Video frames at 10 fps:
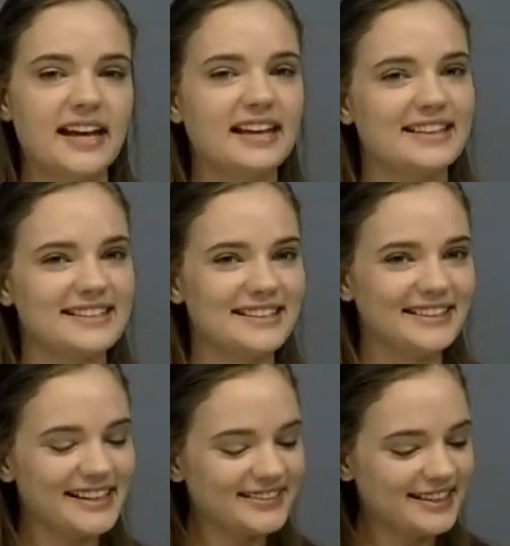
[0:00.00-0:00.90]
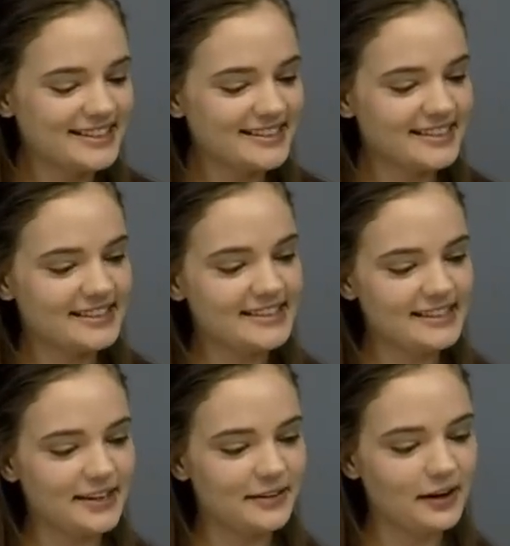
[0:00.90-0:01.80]
That's a great question.
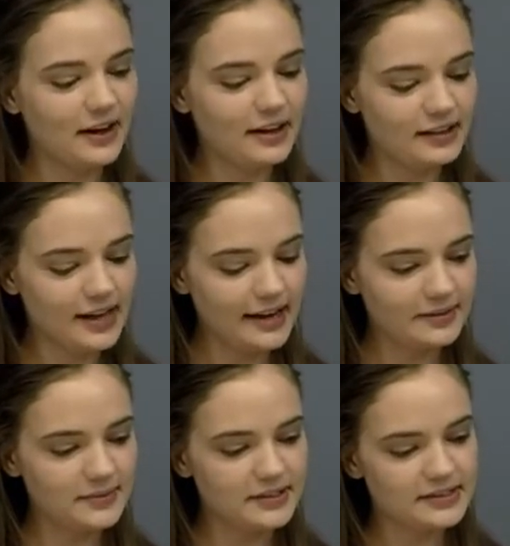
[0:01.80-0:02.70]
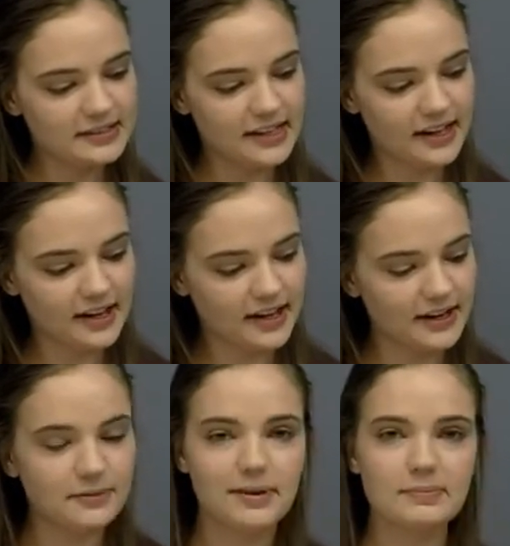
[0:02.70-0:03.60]
So all animals that
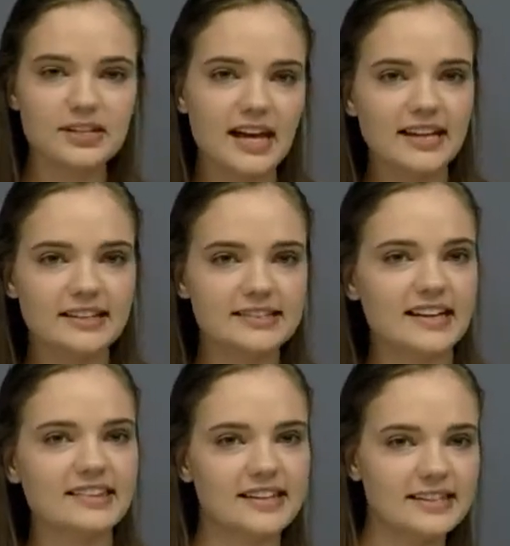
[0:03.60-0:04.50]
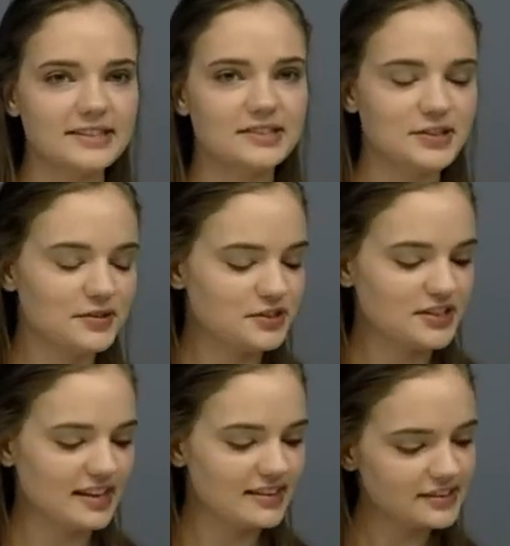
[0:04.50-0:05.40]
are reptiles like this do
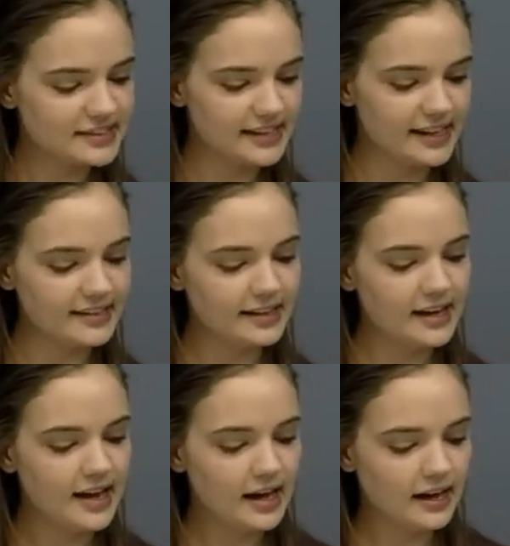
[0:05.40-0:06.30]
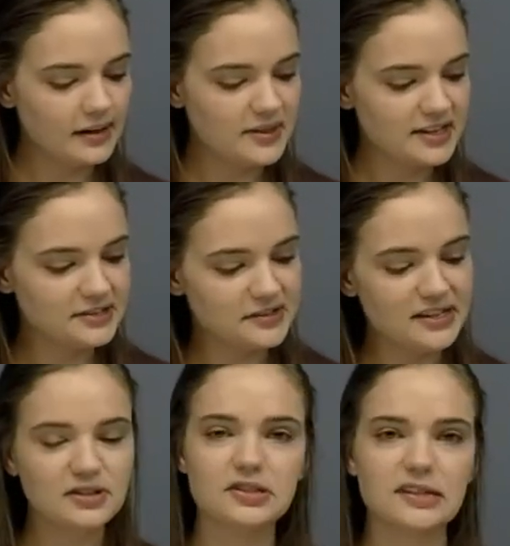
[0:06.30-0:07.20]
shed their skin, and they do it
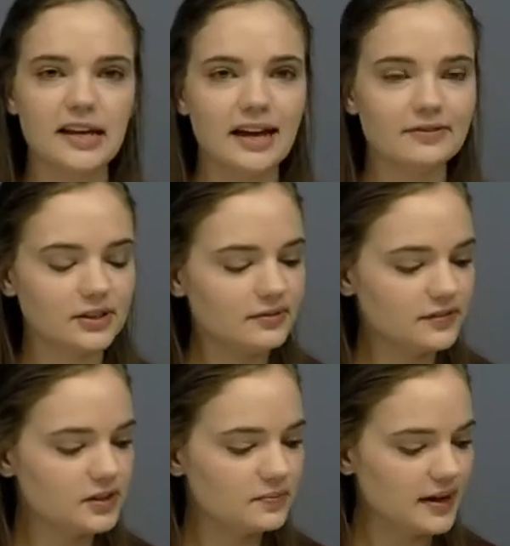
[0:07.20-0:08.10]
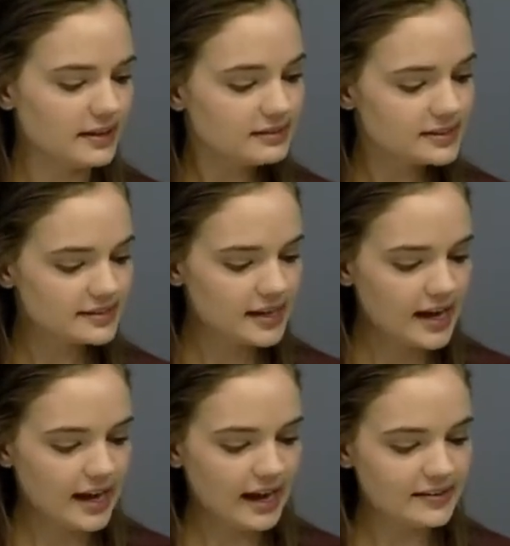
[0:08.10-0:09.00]
usually every few months.
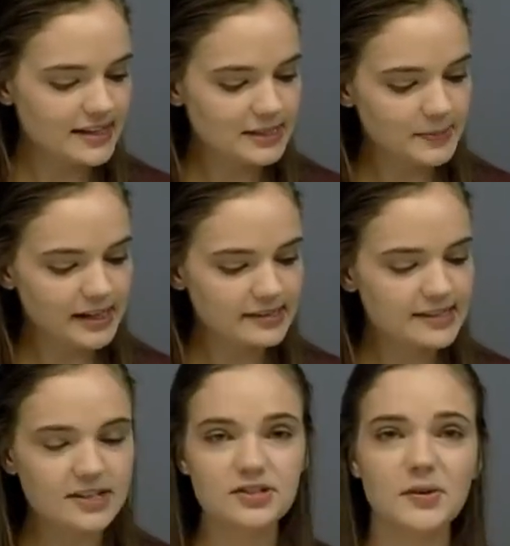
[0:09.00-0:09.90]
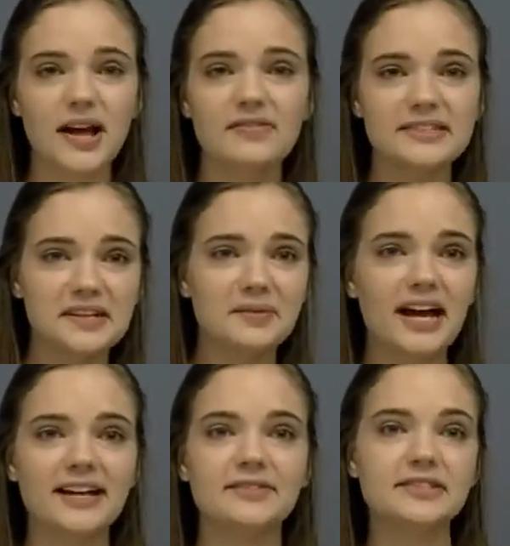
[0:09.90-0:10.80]
And that's because they just don't have the same
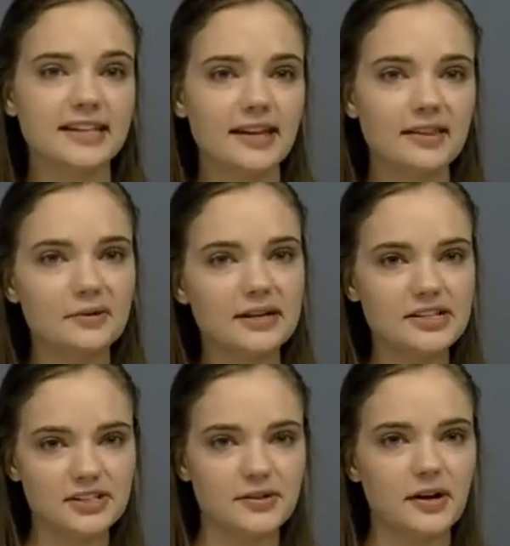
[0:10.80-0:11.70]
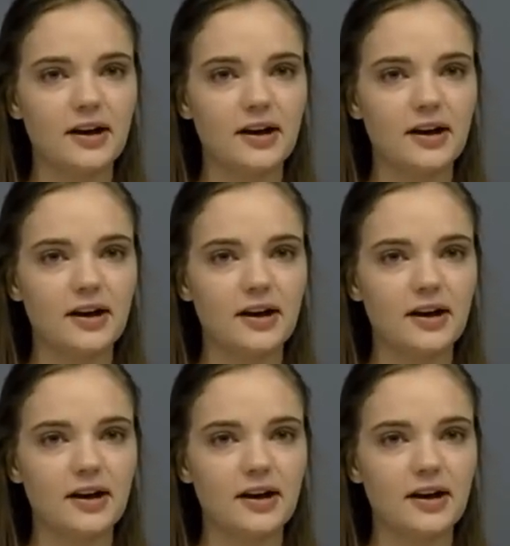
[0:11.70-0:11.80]
kind of skin that we do.